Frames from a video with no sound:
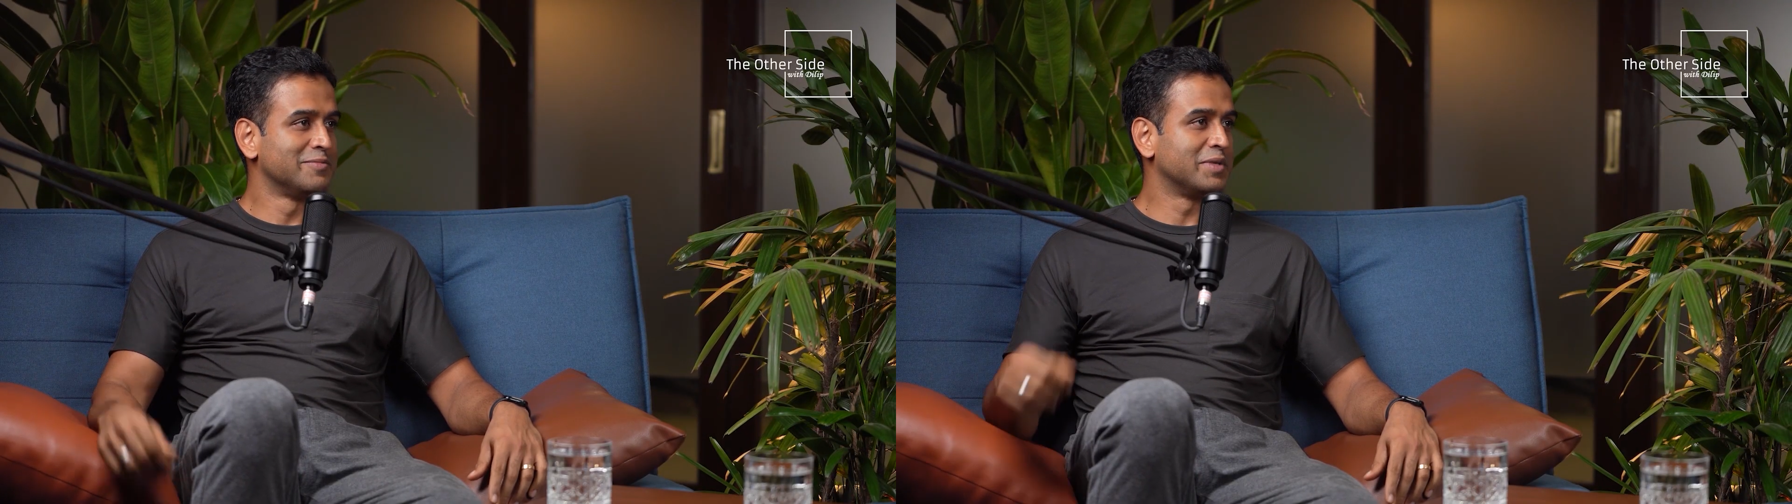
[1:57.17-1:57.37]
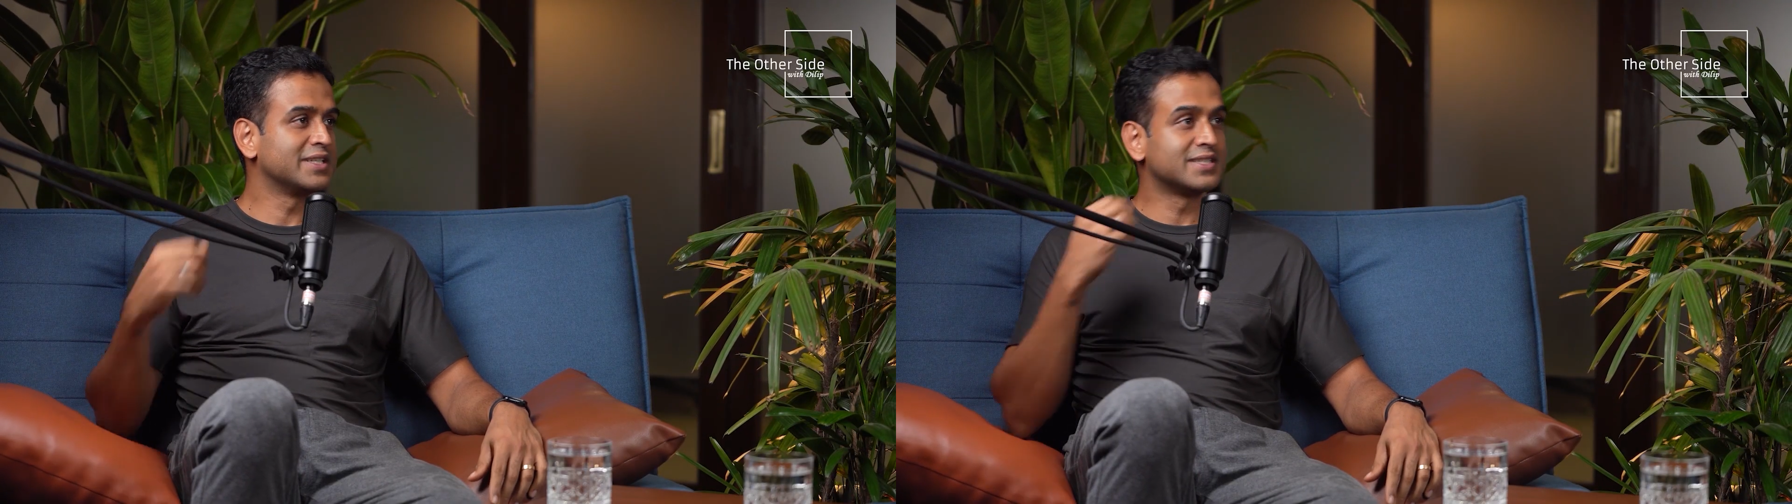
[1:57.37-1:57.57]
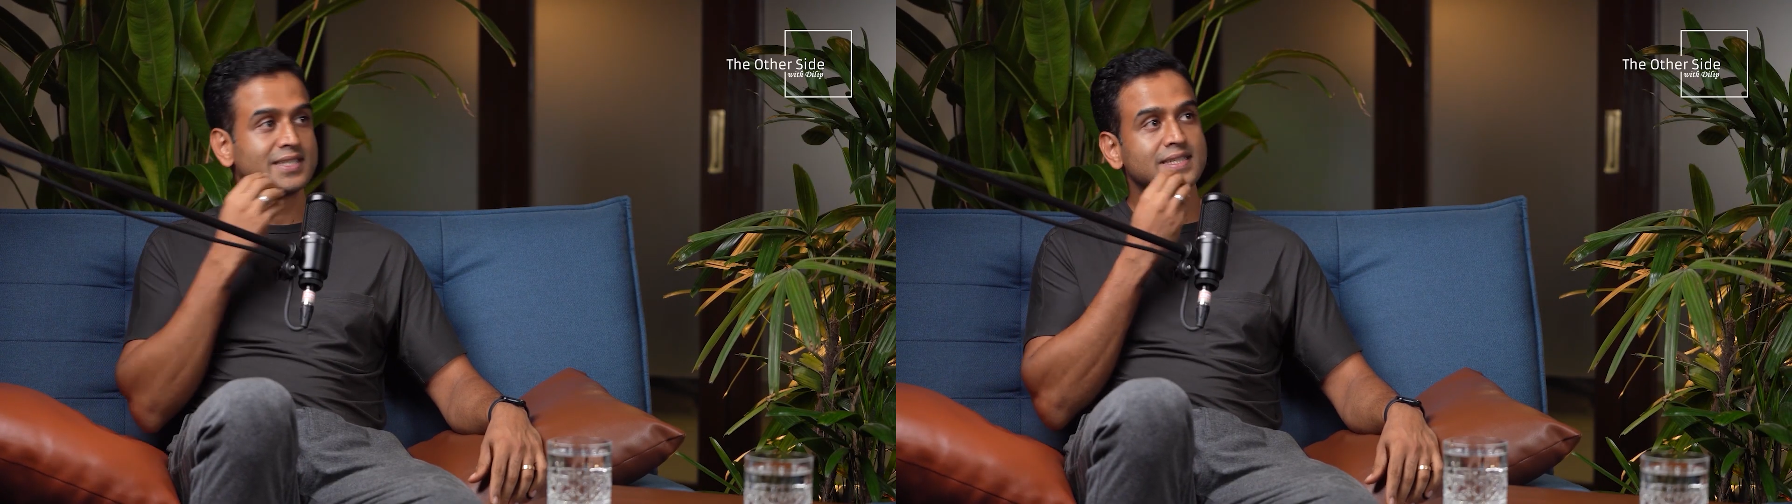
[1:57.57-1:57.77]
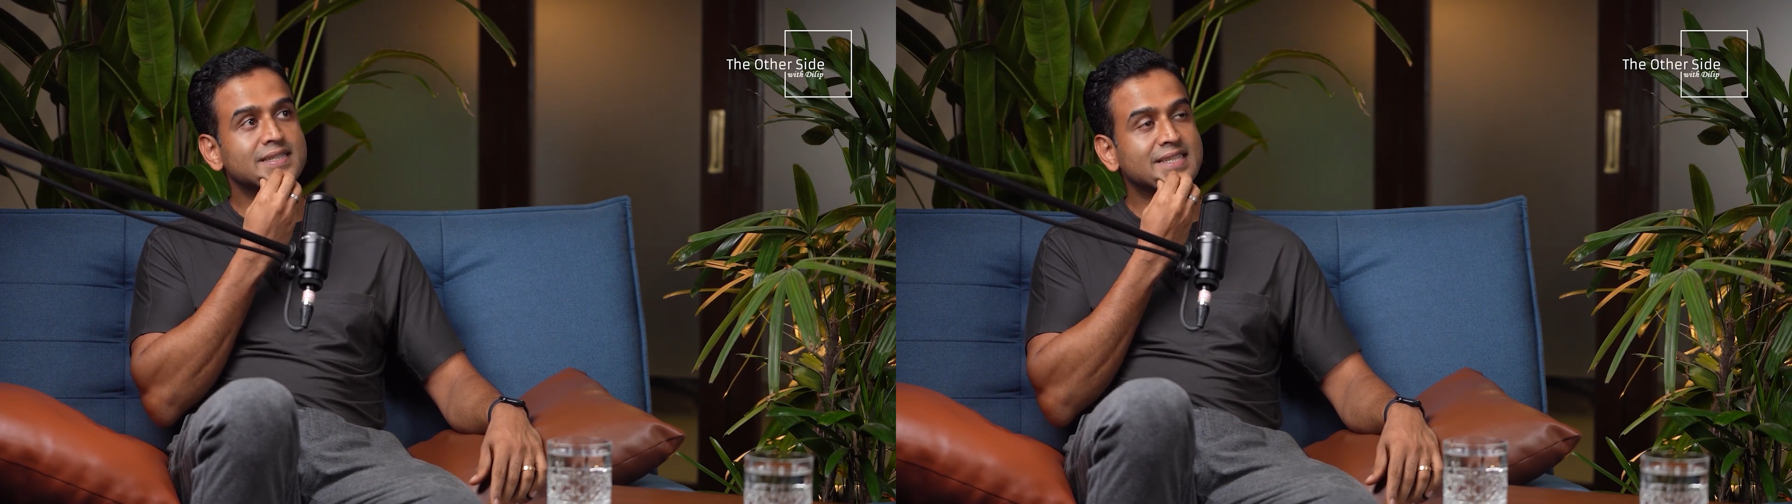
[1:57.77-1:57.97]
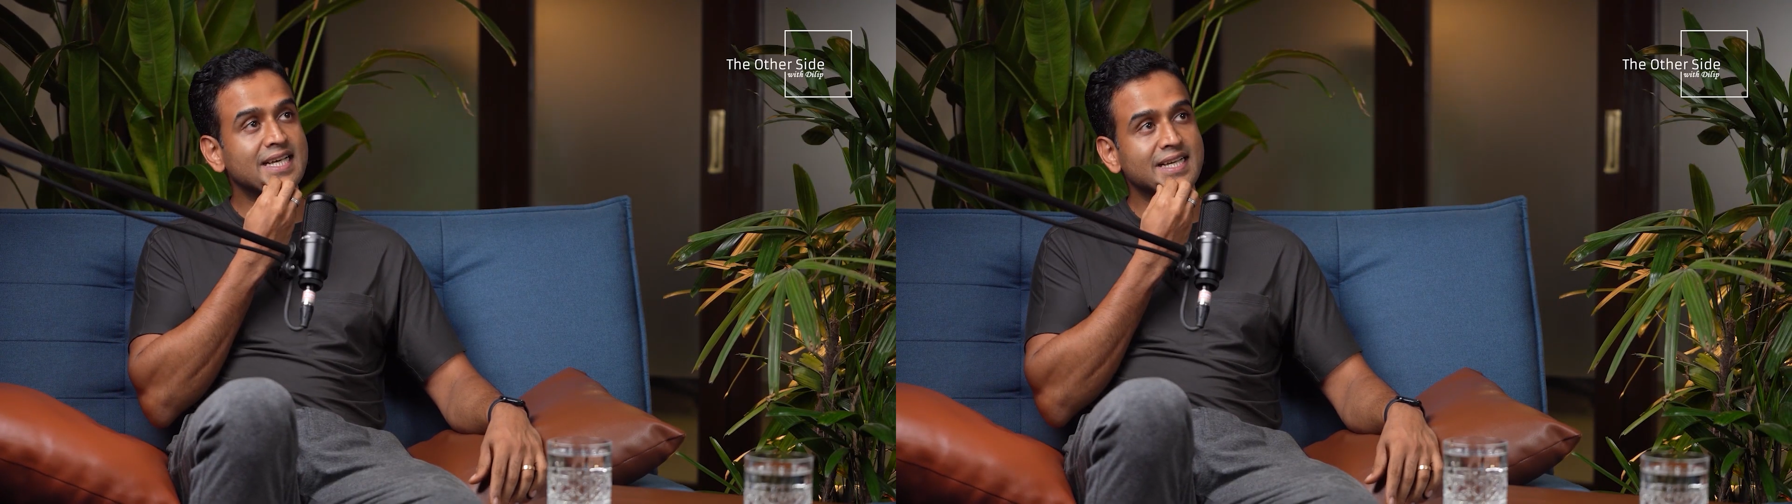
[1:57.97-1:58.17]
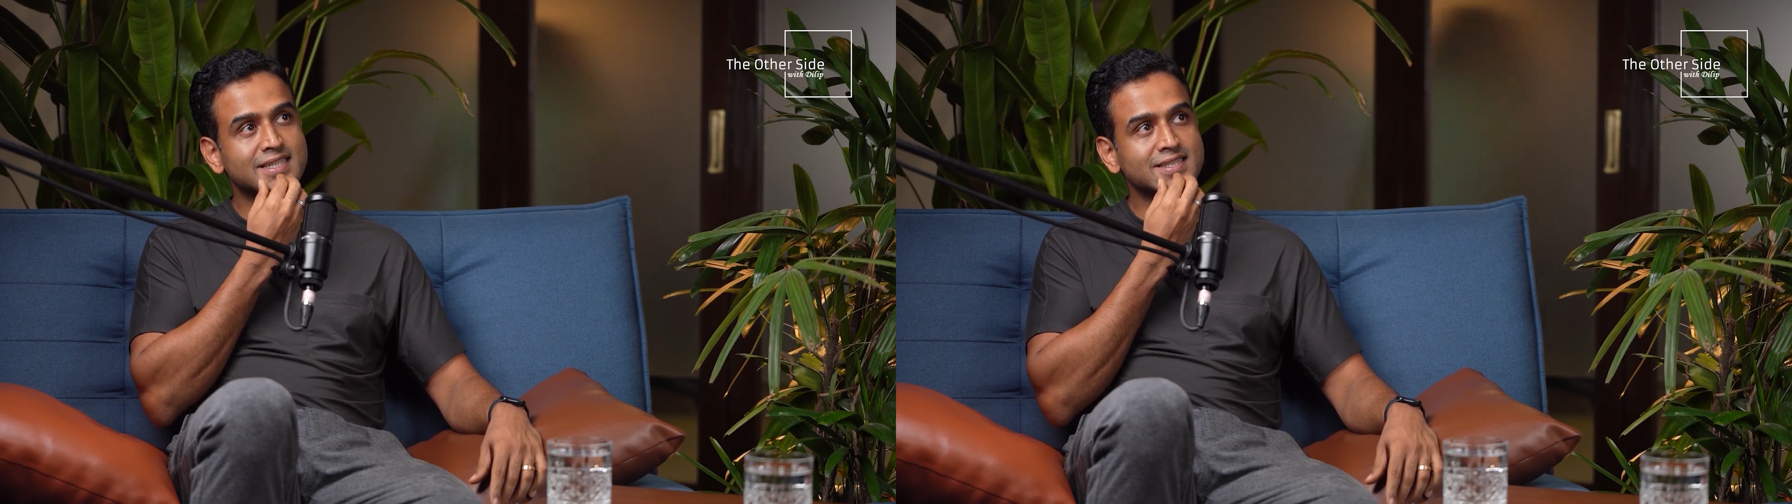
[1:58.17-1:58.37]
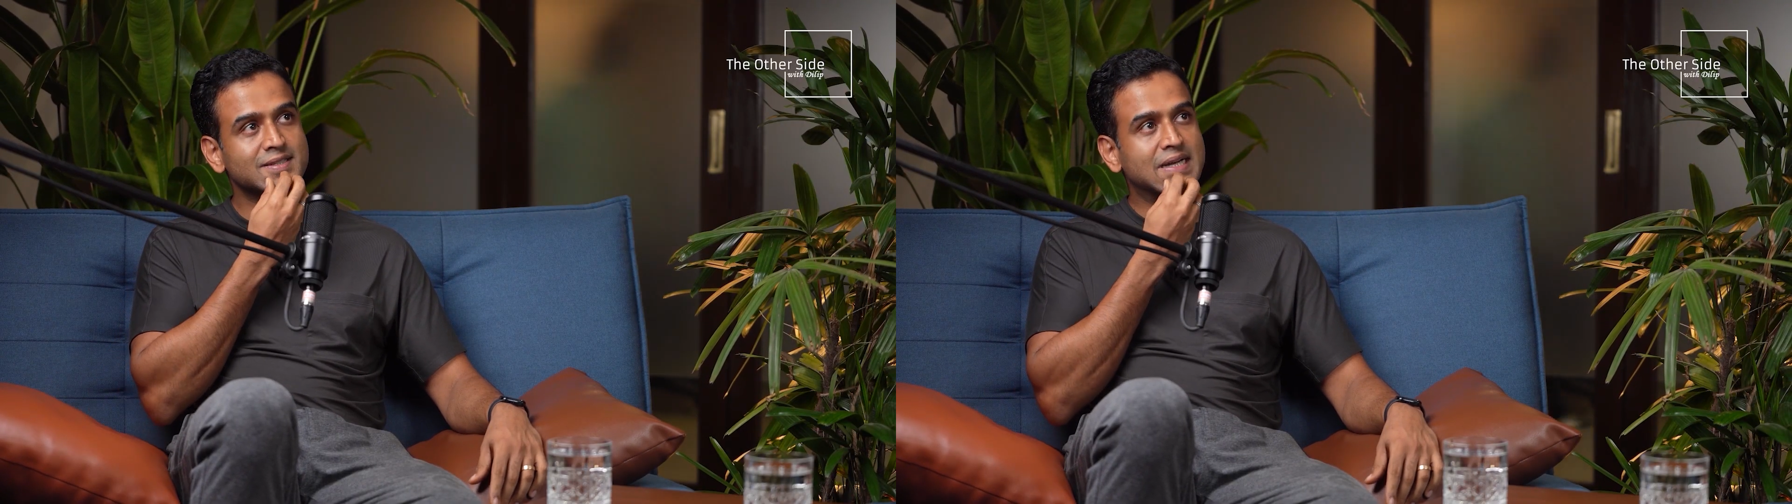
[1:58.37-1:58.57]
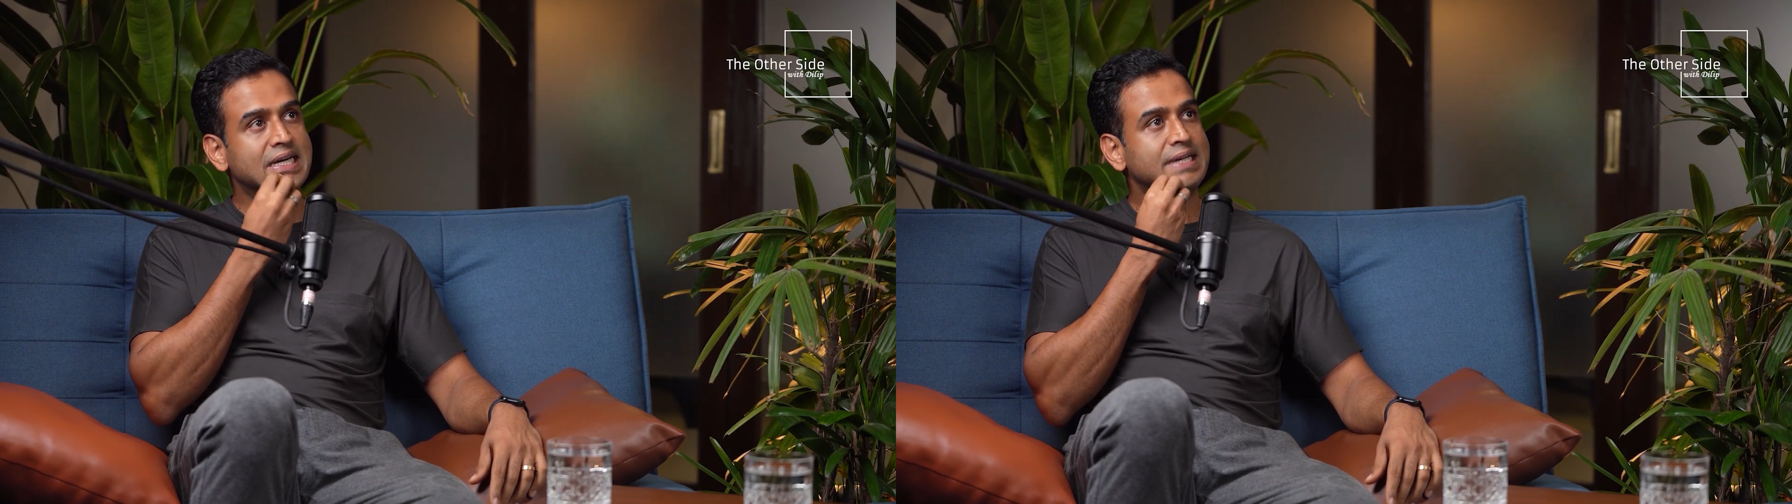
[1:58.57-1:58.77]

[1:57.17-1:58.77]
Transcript: because the thing is,